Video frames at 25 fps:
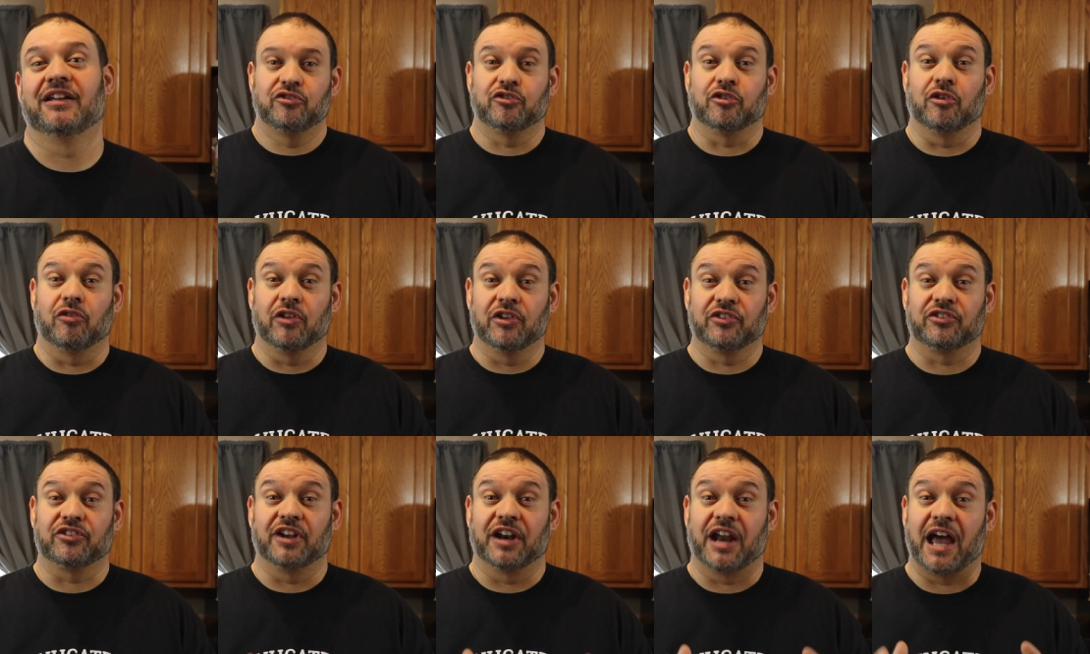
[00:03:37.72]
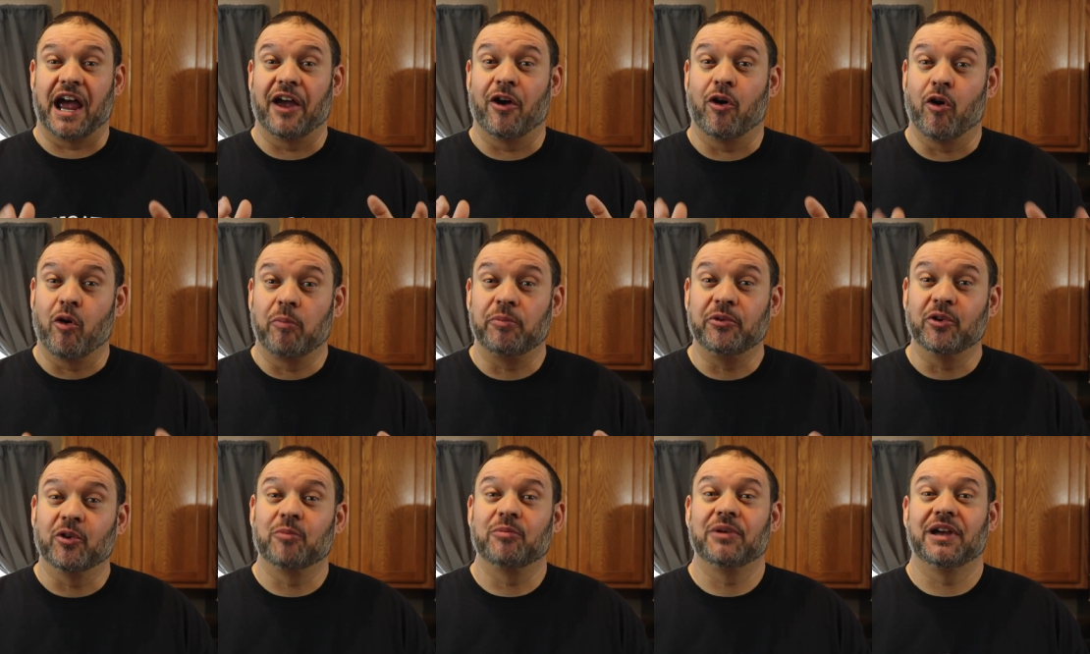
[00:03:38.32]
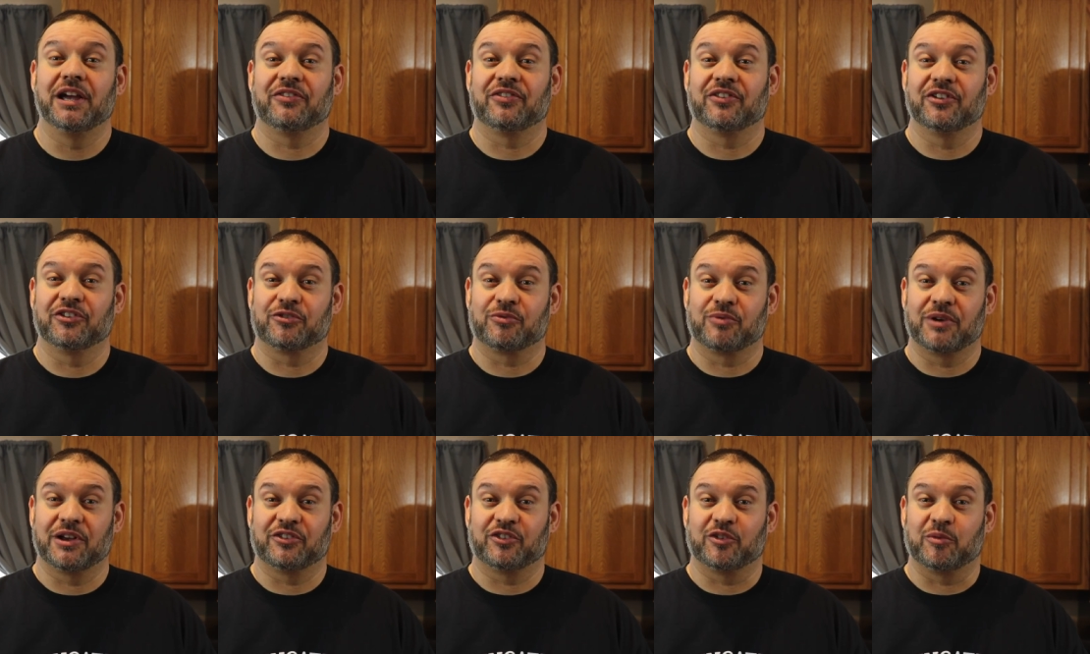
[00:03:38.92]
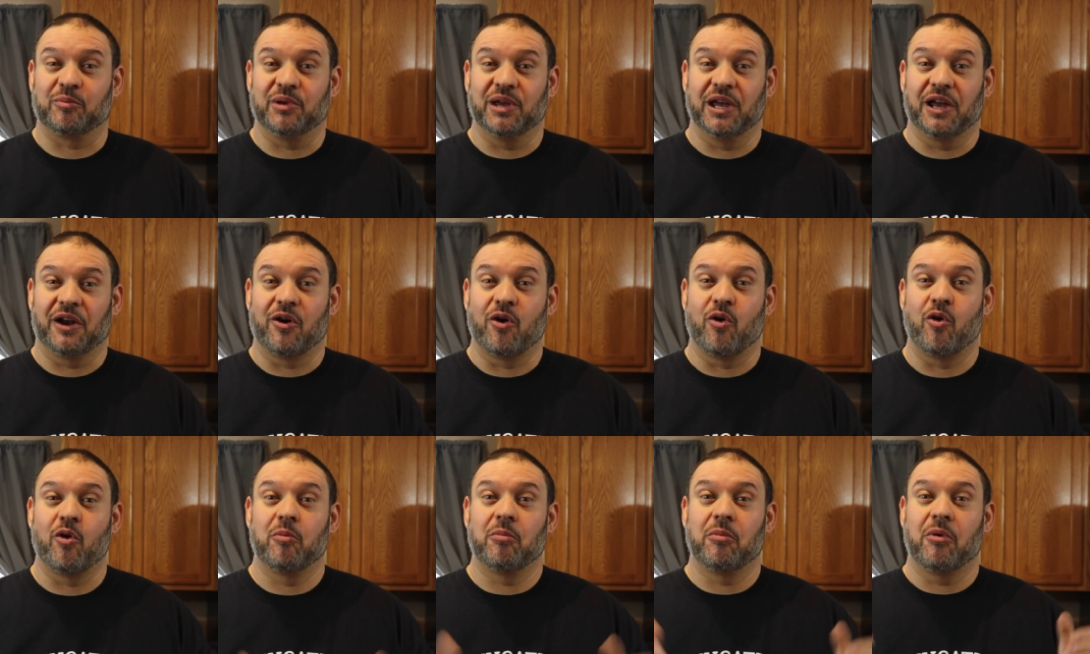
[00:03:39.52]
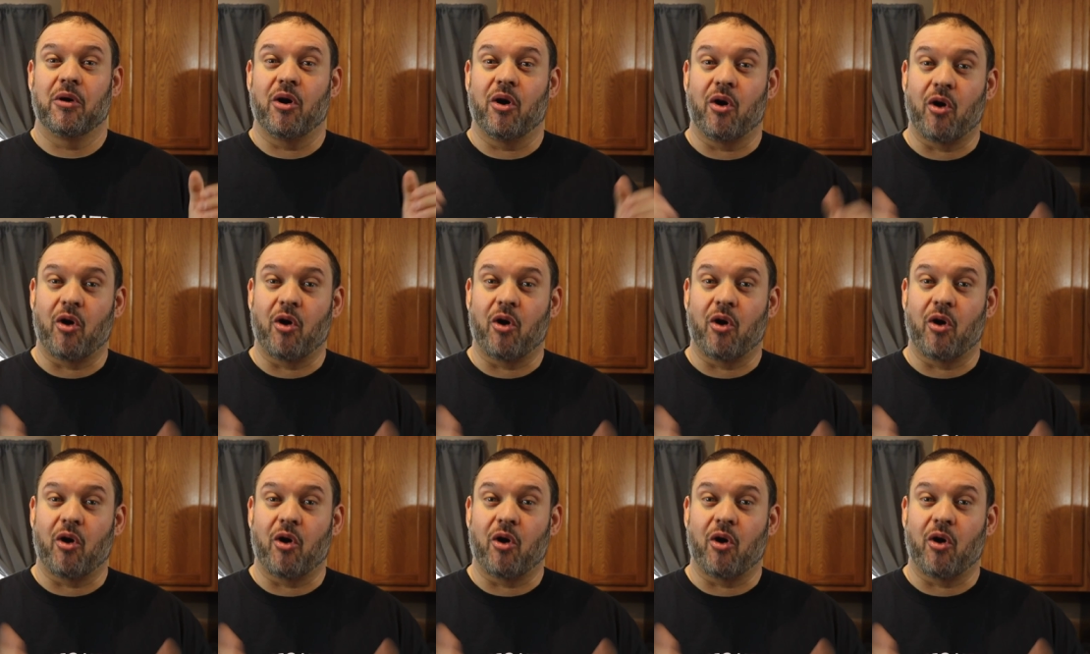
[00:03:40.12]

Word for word: So listen, I hope you'll make this recipe at home.